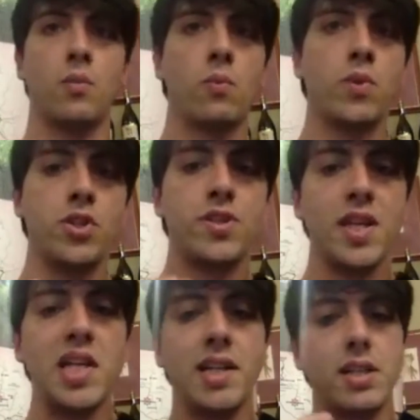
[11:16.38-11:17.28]
We should
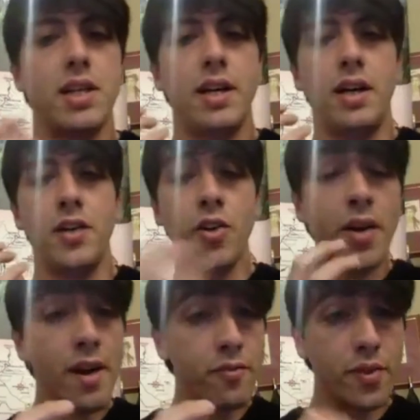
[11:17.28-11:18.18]
say that
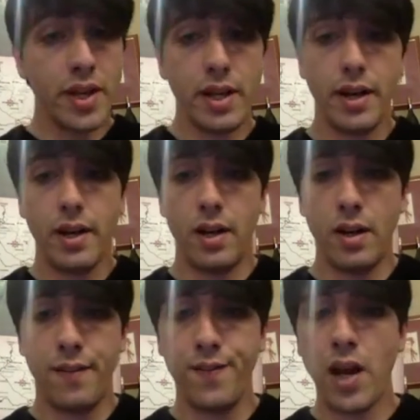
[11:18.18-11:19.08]
not every
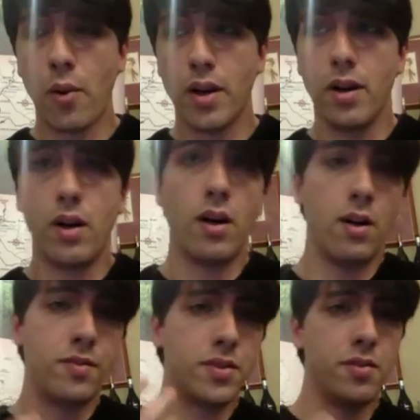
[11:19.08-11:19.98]
flower
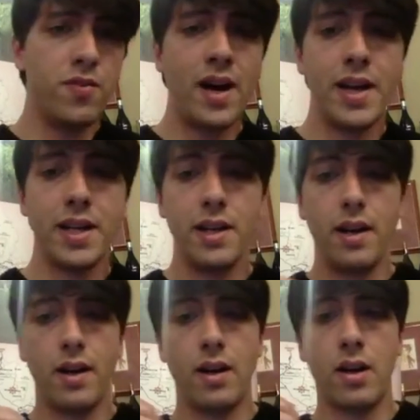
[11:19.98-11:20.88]
of the vine
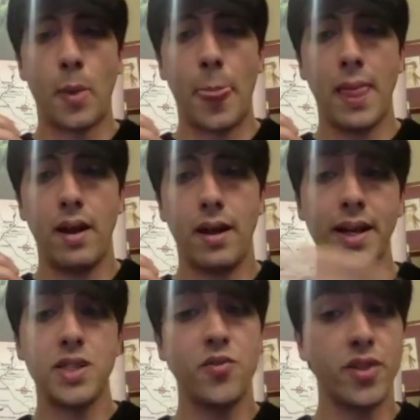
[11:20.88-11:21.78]

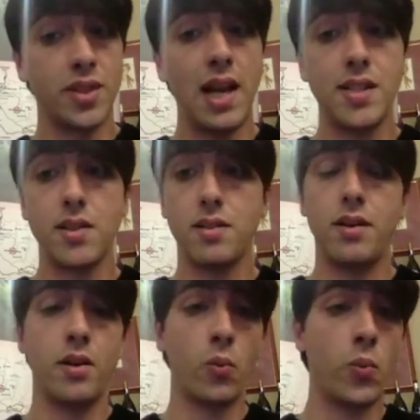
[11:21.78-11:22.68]
gets fertilized.
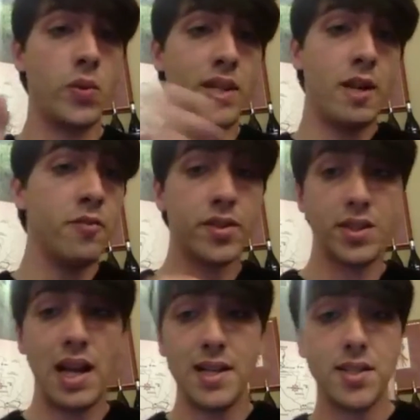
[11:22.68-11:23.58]
The
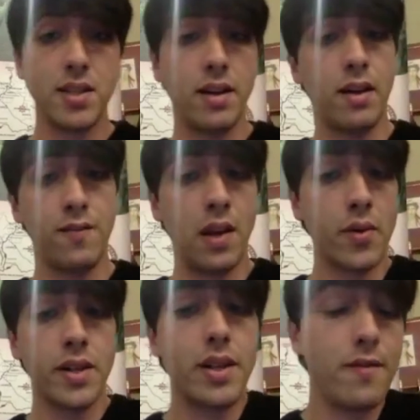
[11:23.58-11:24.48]
unfertilized
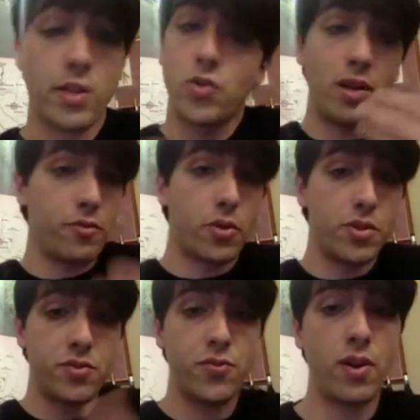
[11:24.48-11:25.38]
flower eventually, of
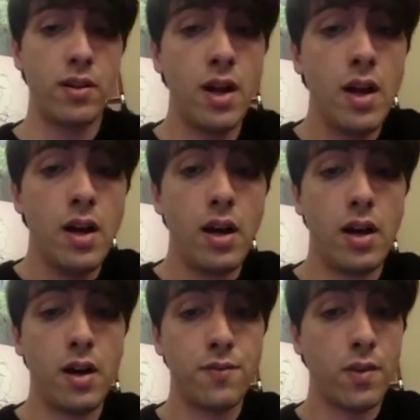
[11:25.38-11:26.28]
course, will
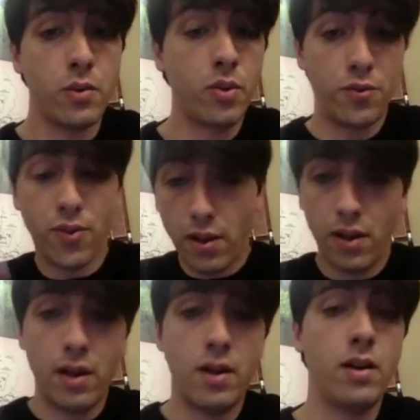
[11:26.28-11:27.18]

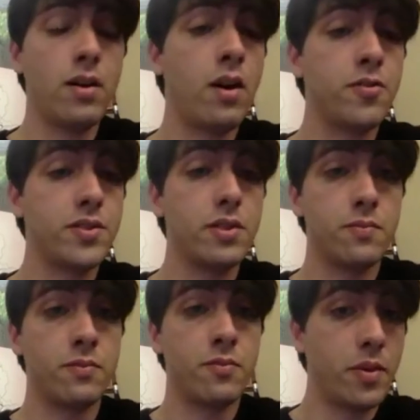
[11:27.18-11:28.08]
fall off
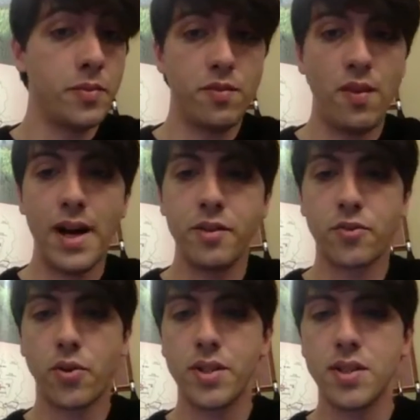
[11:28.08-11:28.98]
from the vine,
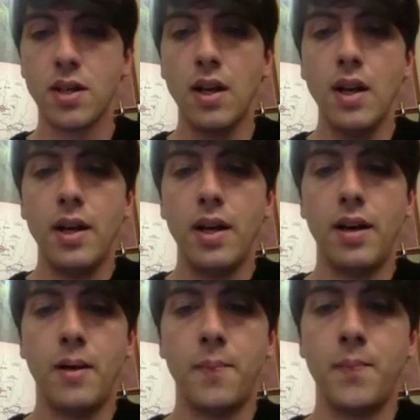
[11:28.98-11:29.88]
of course.
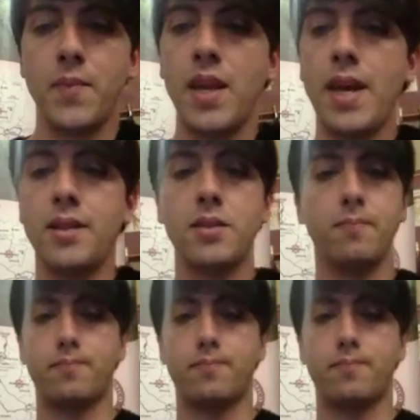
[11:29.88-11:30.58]
And